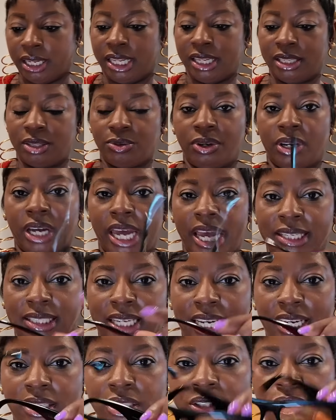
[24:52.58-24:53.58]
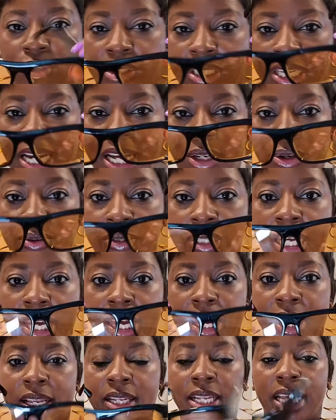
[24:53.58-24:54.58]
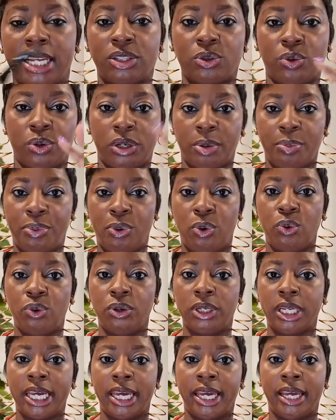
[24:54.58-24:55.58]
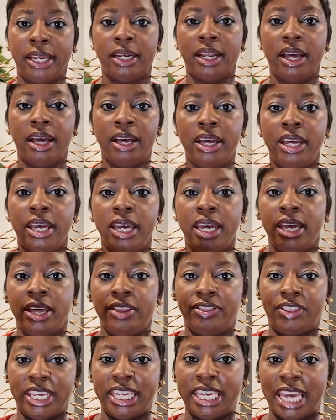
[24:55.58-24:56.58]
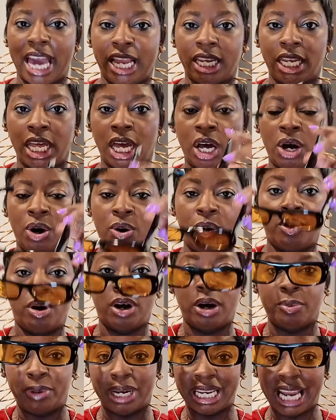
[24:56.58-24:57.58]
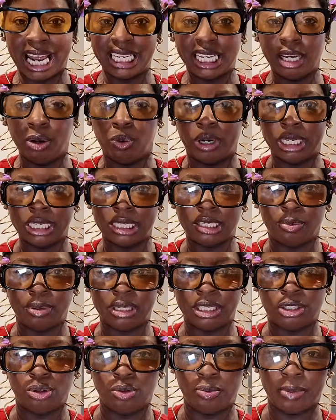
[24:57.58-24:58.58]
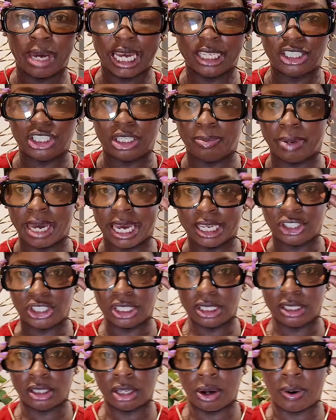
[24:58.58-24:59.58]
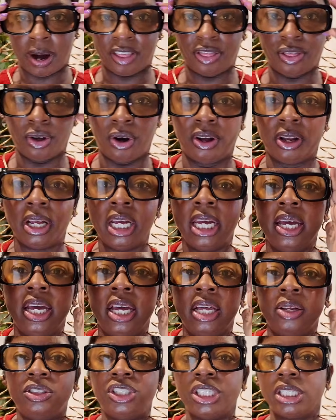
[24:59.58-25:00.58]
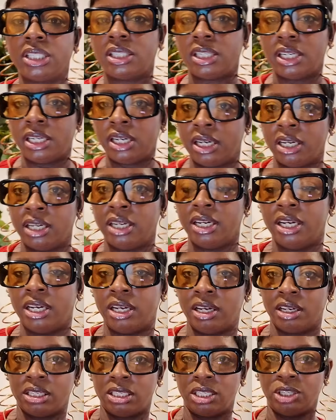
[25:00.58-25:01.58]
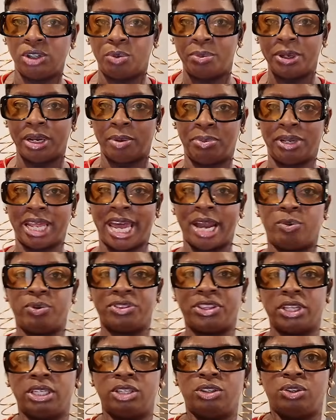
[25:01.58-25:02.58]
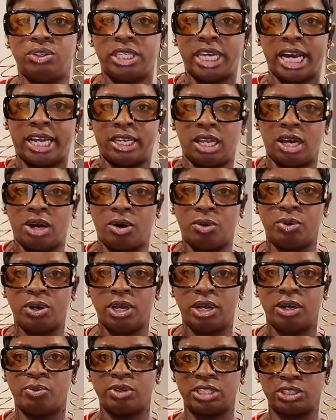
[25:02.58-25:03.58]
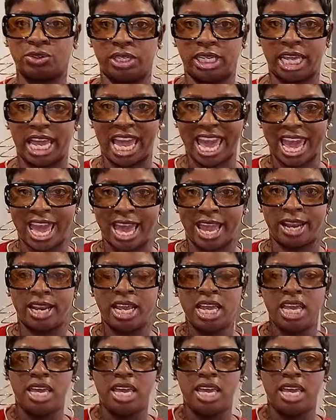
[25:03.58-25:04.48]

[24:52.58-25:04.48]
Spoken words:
this one has like a little yellow tint that's going to pull in the yellow, but I didn't want it to be too matchy, so I thought just the little bit of black with the little yellow was going to add